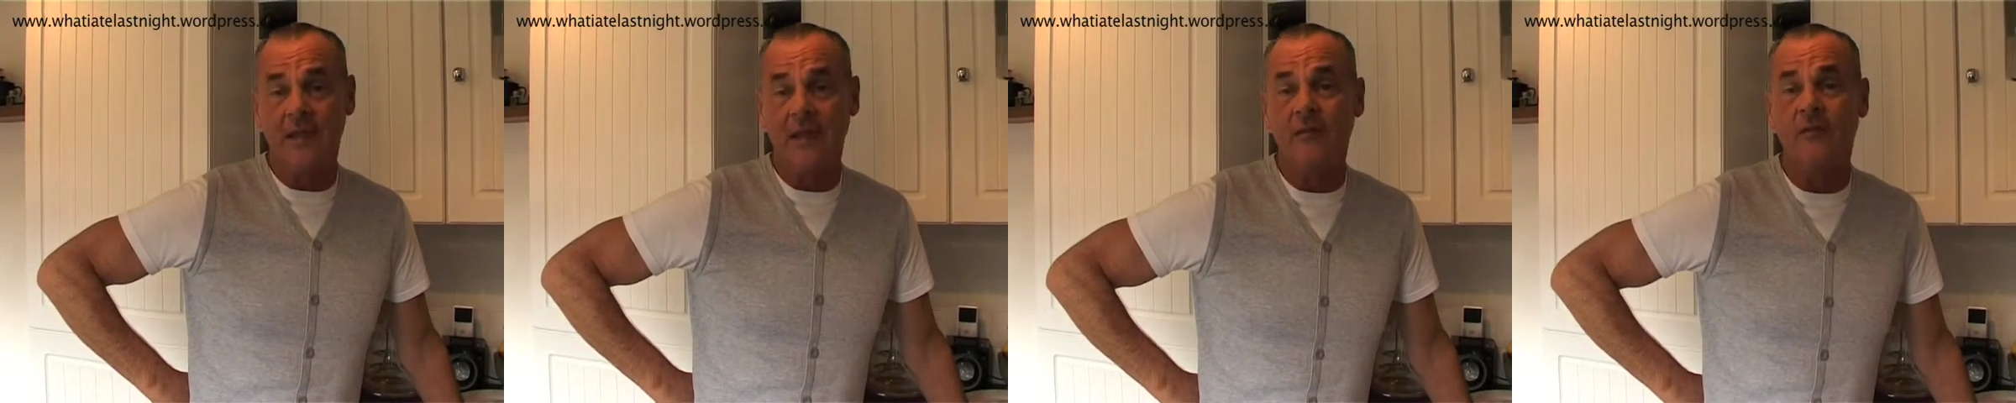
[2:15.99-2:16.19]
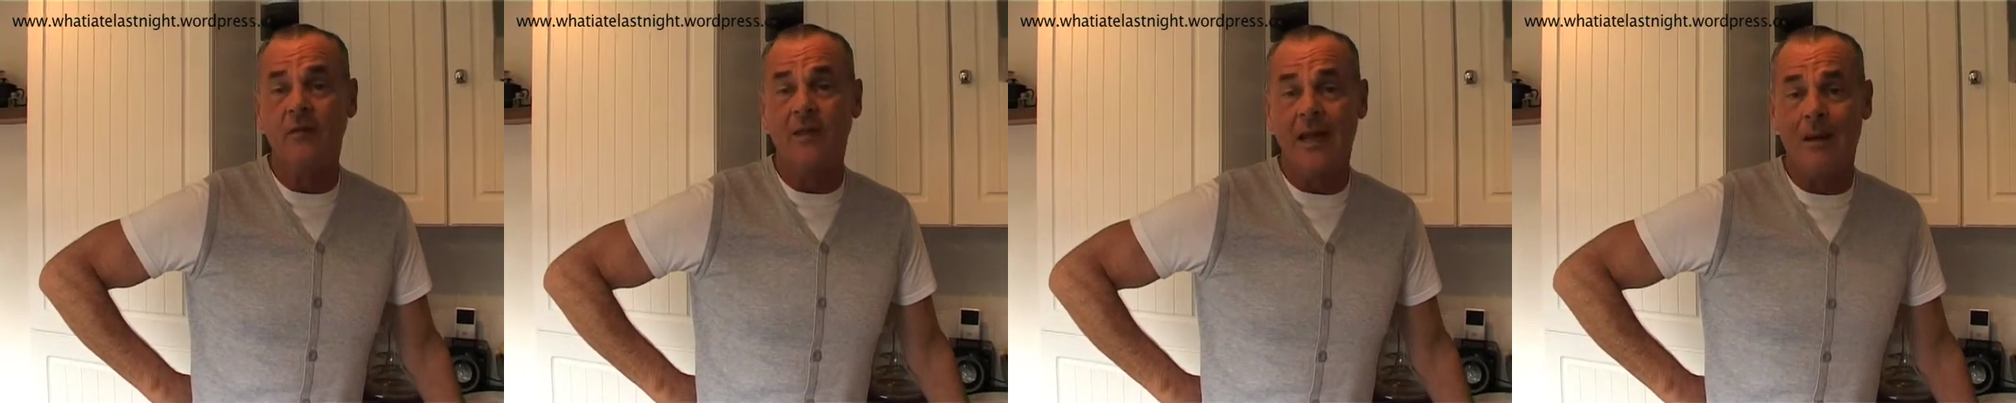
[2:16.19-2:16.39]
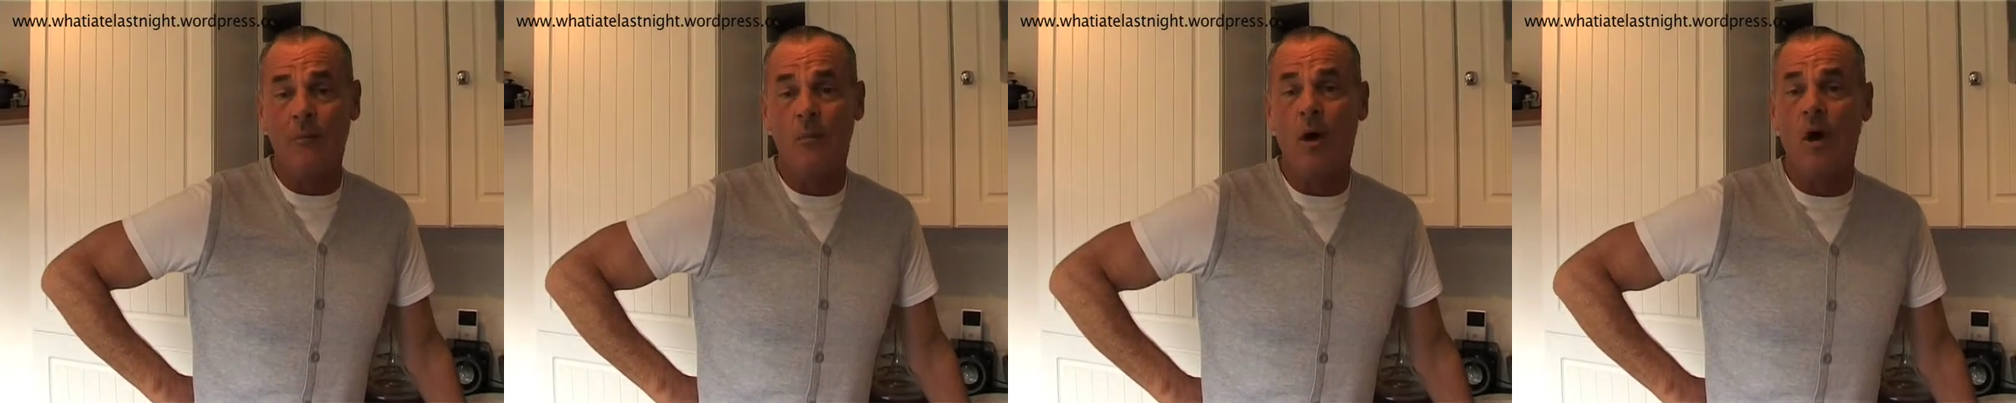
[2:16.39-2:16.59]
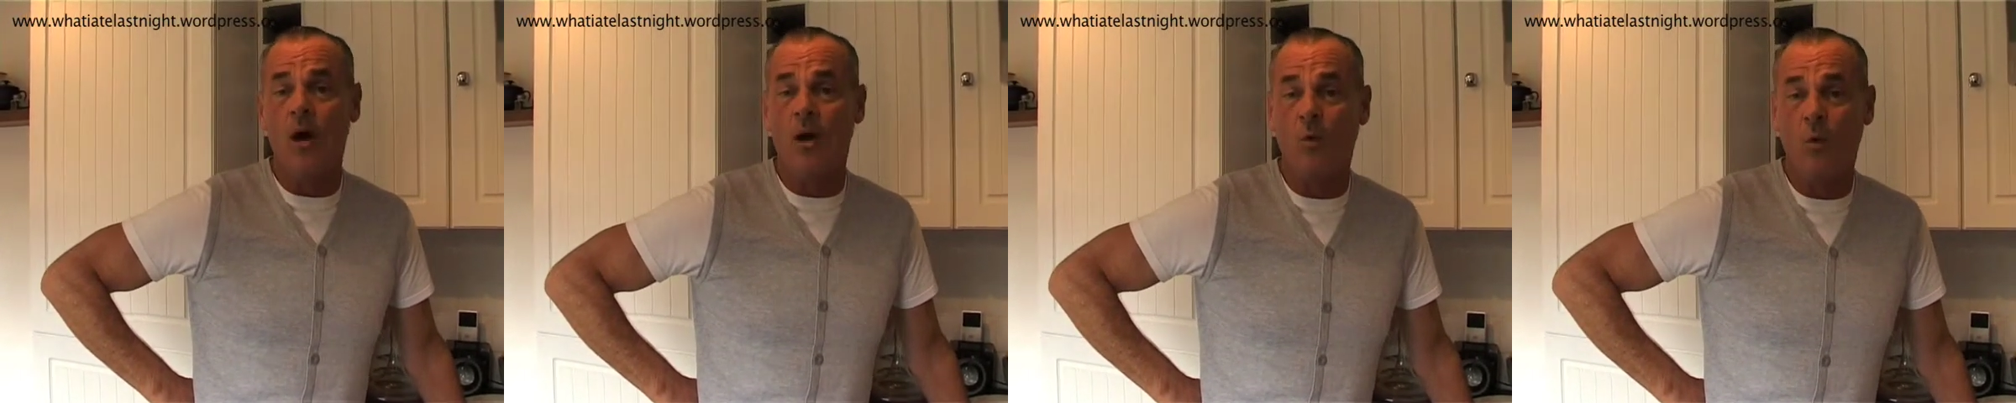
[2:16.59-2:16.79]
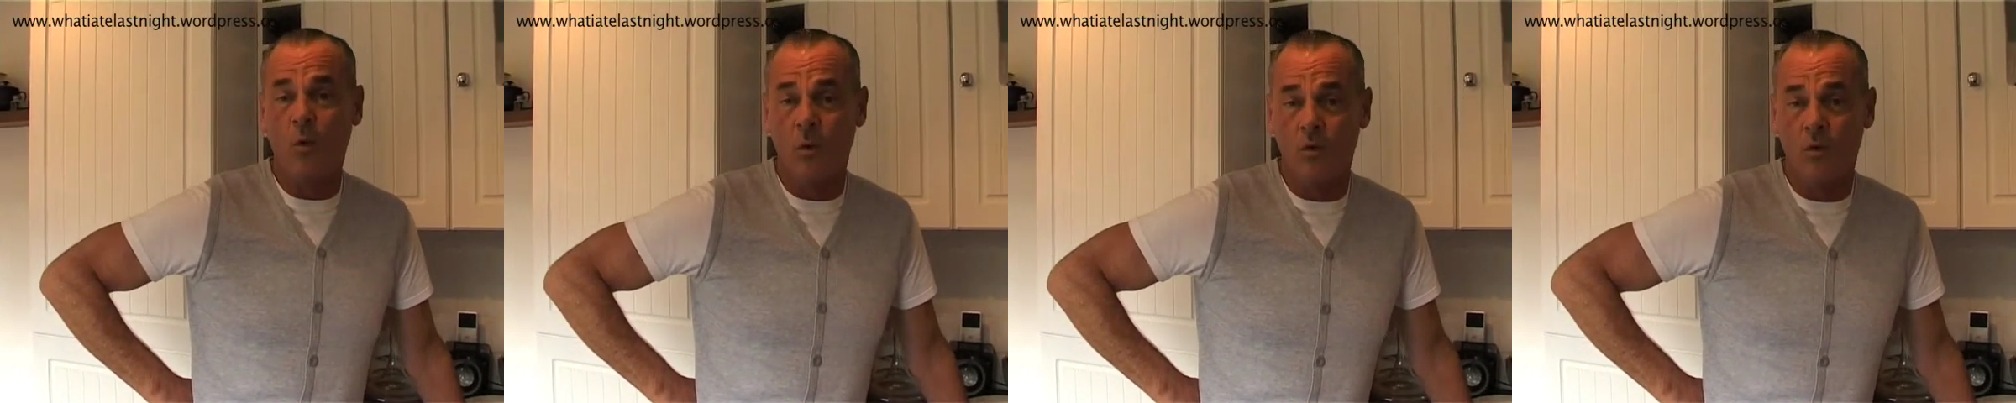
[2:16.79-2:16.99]
even get my
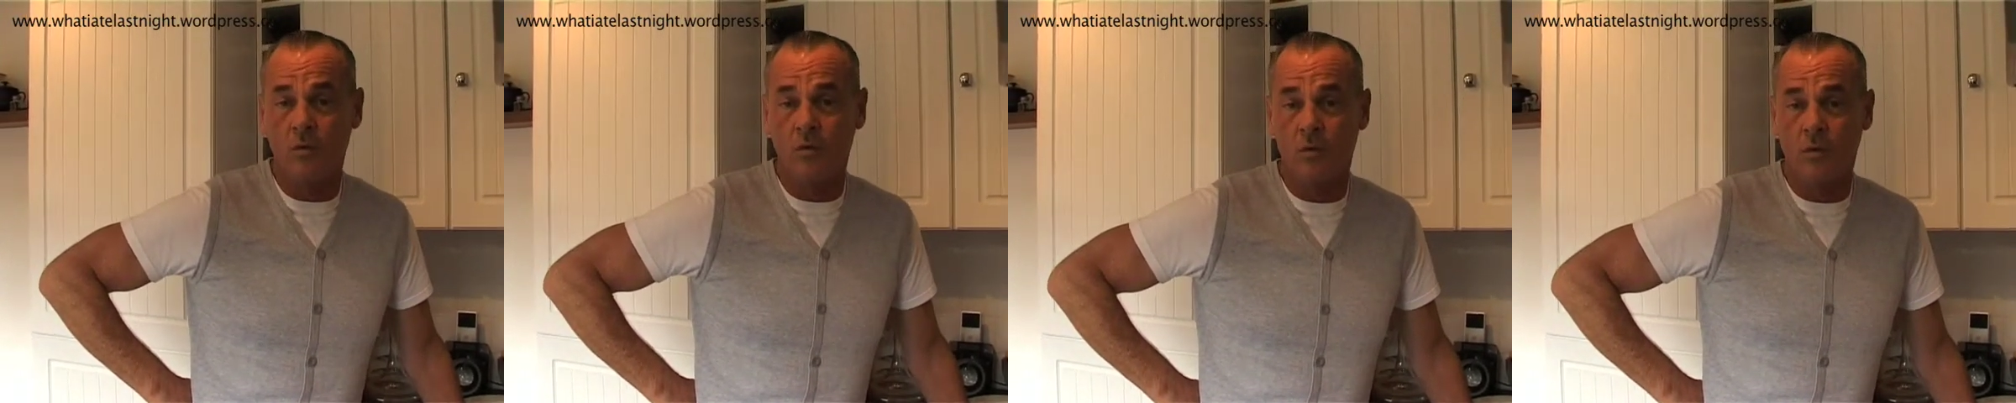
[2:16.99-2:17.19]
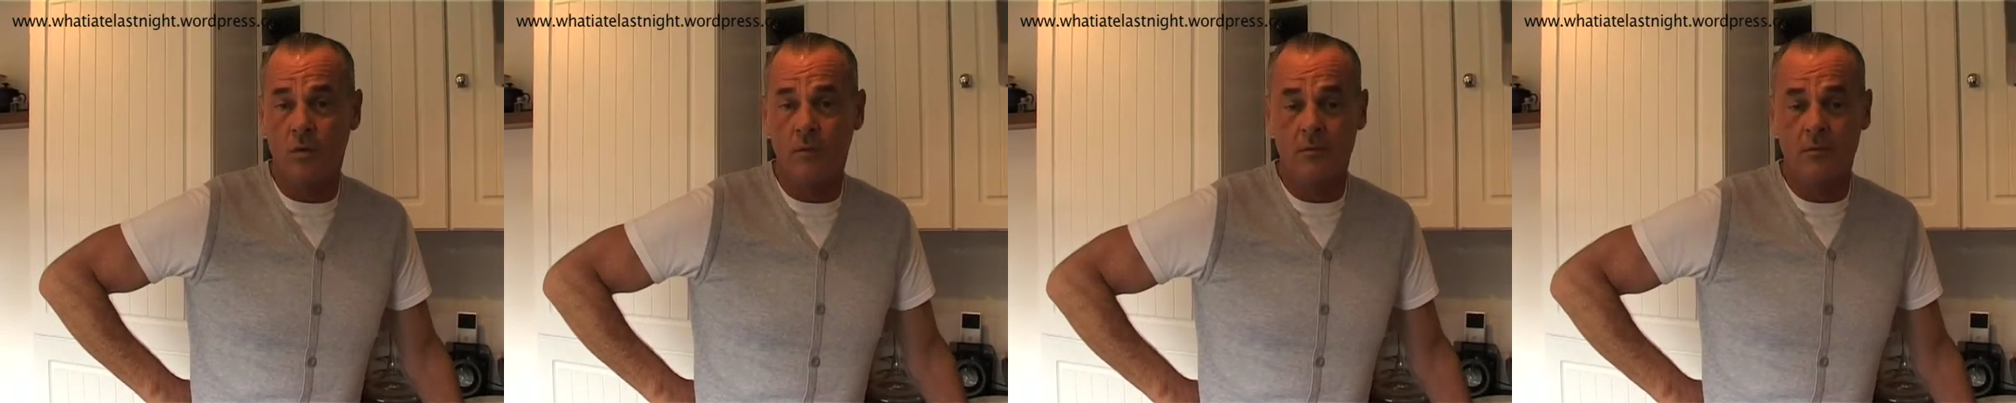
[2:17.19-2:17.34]
award.